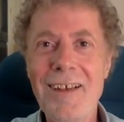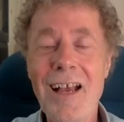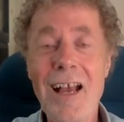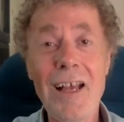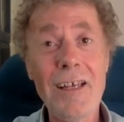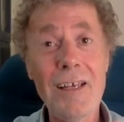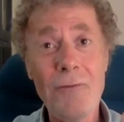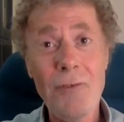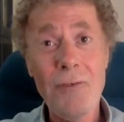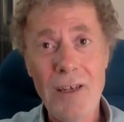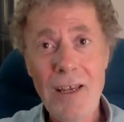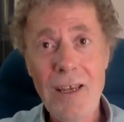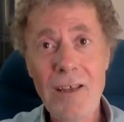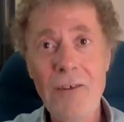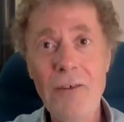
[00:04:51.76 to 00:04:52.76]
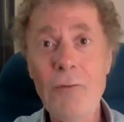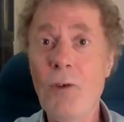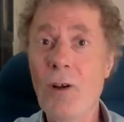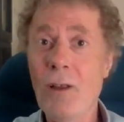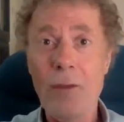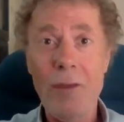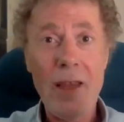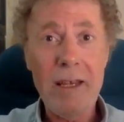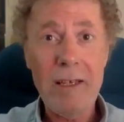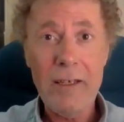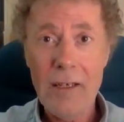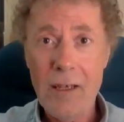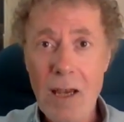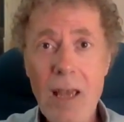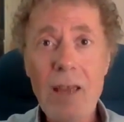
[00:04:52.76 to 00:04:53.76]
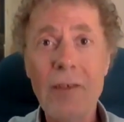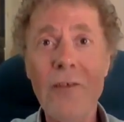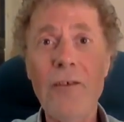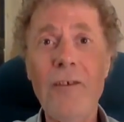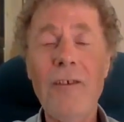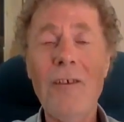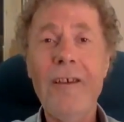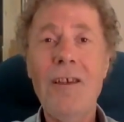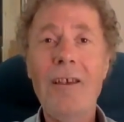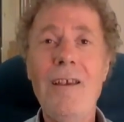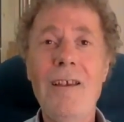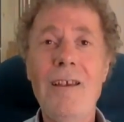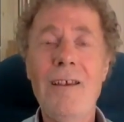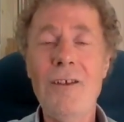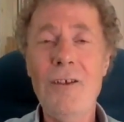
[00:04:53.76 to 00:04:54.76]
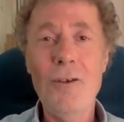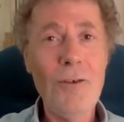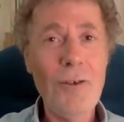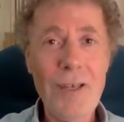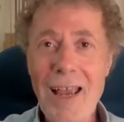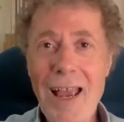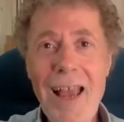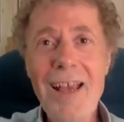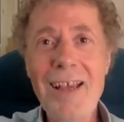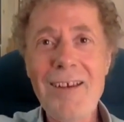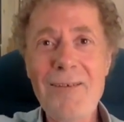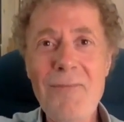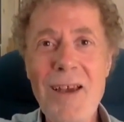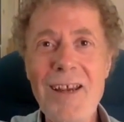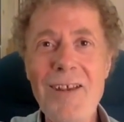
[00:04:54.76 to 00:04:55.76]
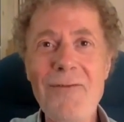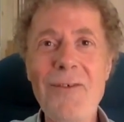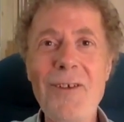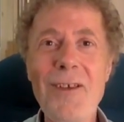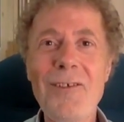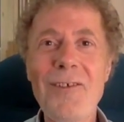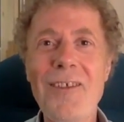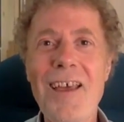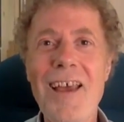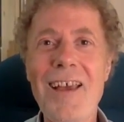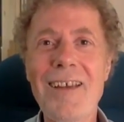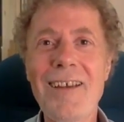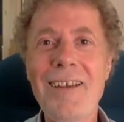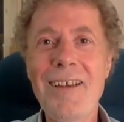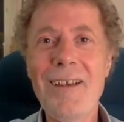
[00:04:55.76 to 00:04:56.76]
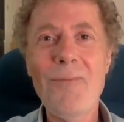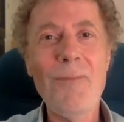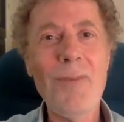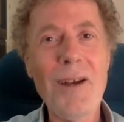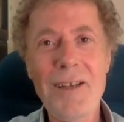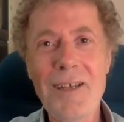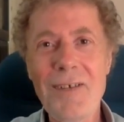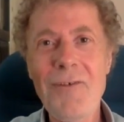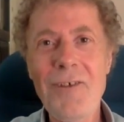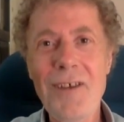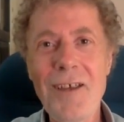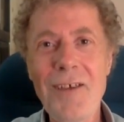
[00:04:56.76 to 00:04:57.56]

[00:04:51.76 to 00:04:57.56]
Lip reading: And if it is, well, then yes, you can manifest that. But if it